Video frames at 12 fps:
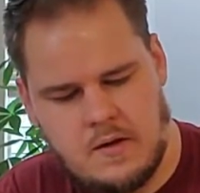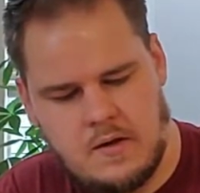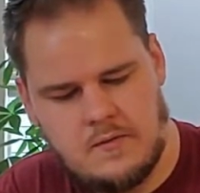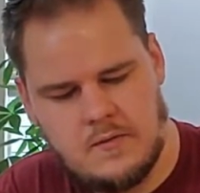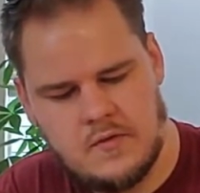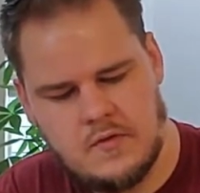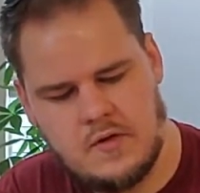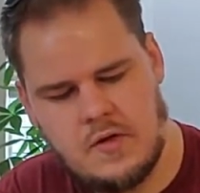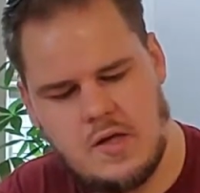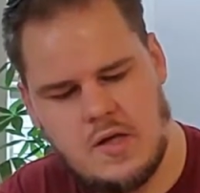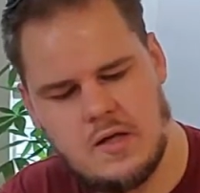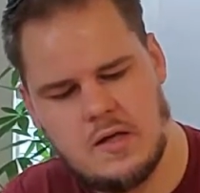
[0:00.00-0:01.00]
If you
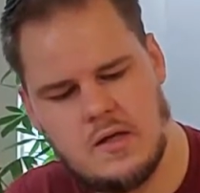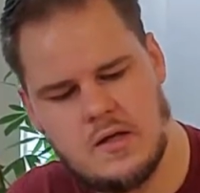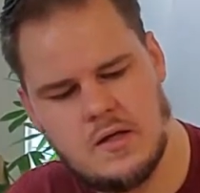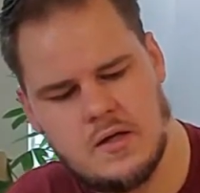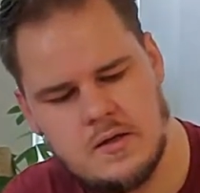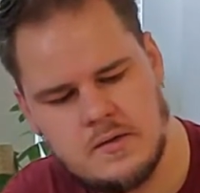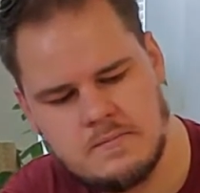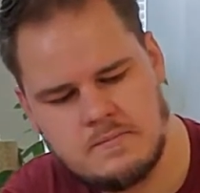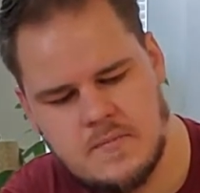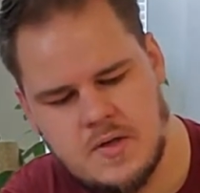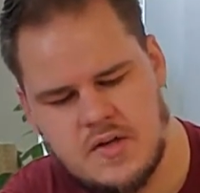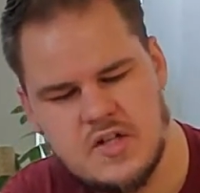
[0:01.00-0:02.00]
see any
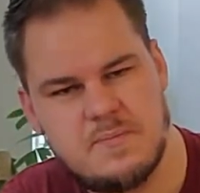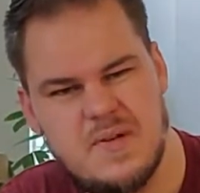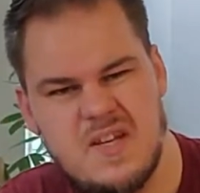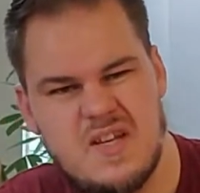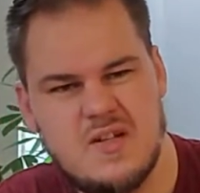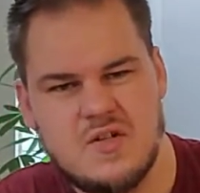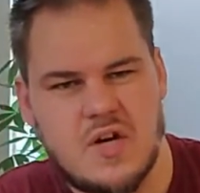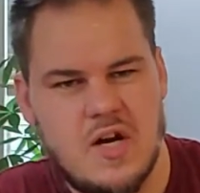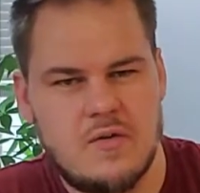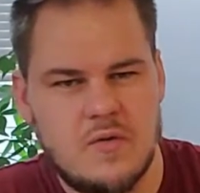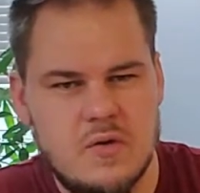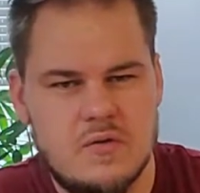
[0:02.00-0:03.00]
crispy, dry
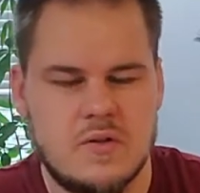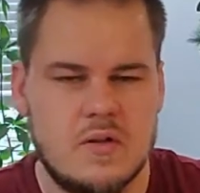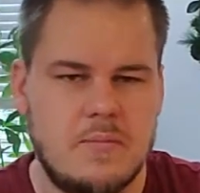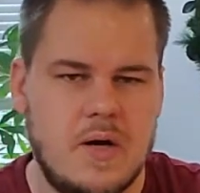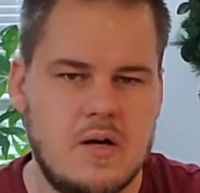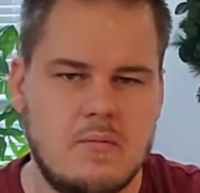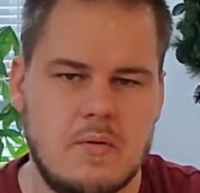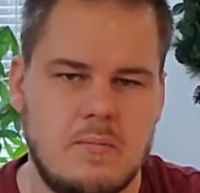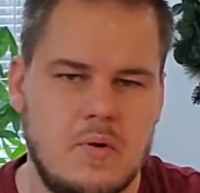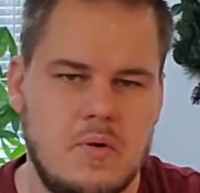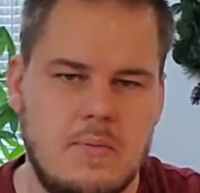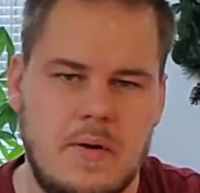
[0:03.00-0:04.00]
roots on the bottom of the
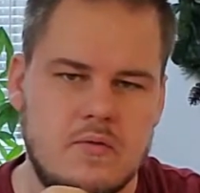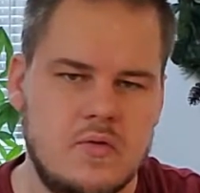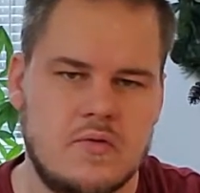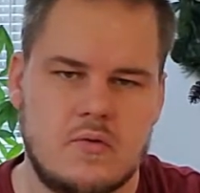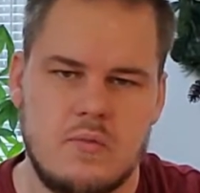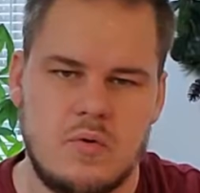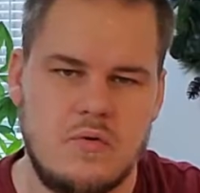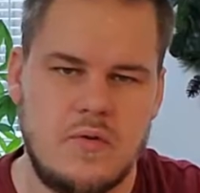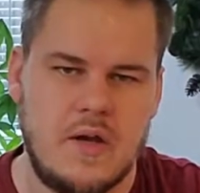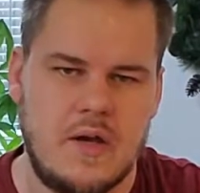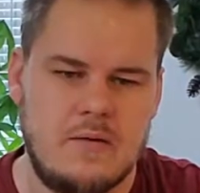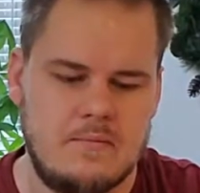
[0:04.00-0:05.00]
bulb, I would just remove
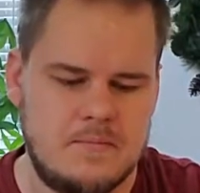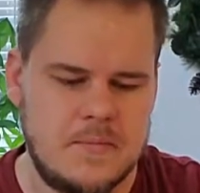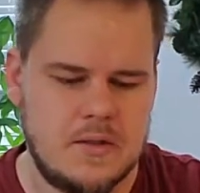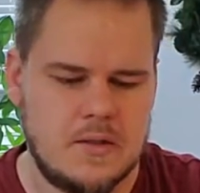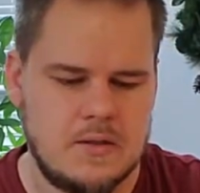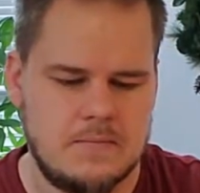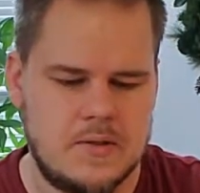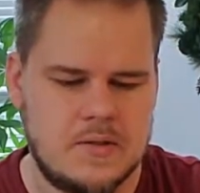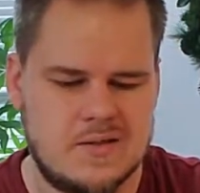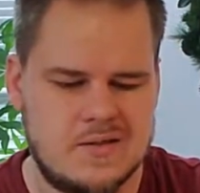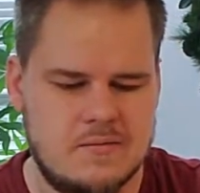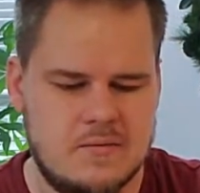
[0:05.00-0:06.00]
that.
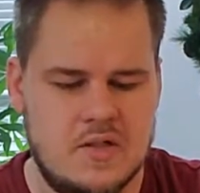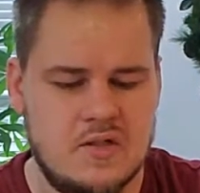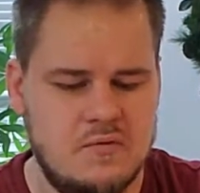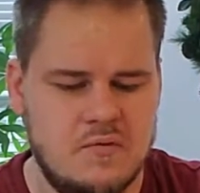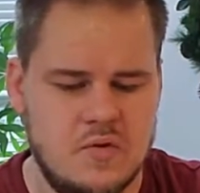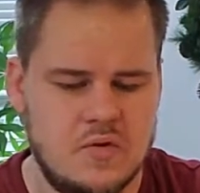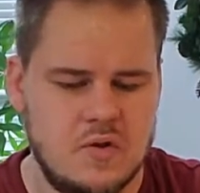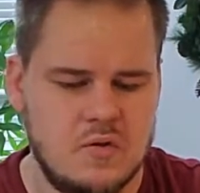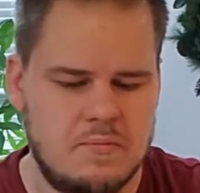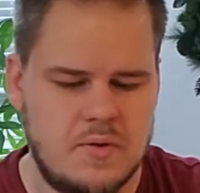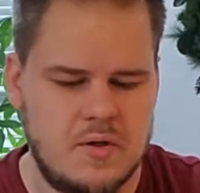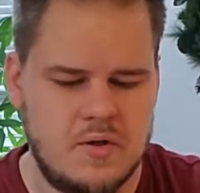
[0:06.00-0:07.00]
These roots look
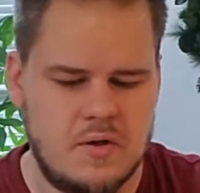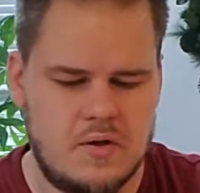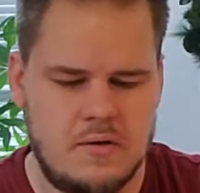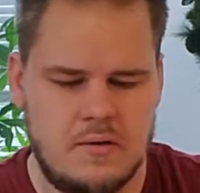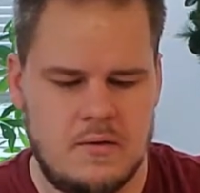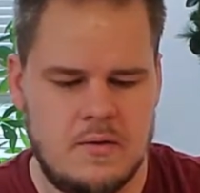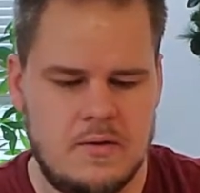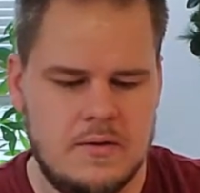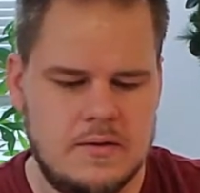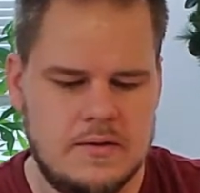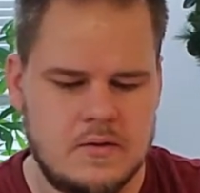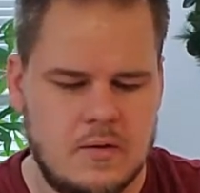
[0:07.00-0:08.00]
pretty good,
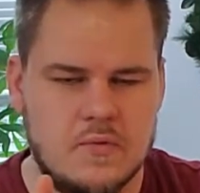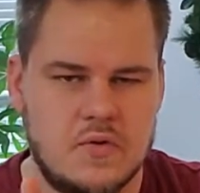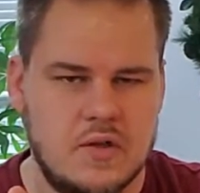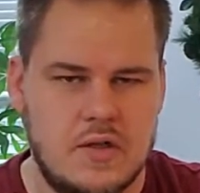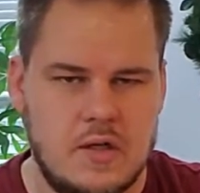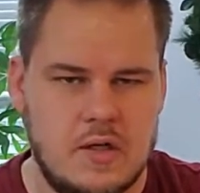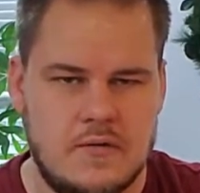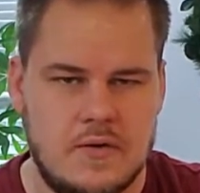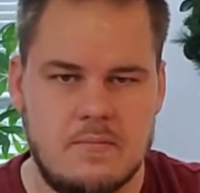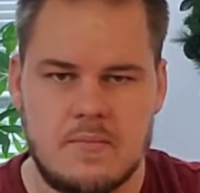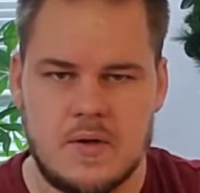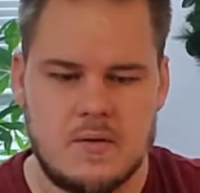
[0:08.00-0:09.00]
so I'm just going to leave
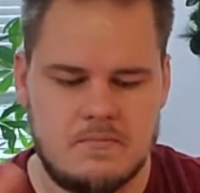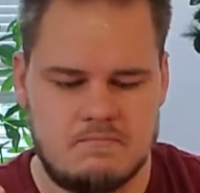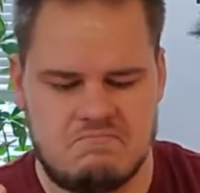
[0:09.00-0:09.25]
it. But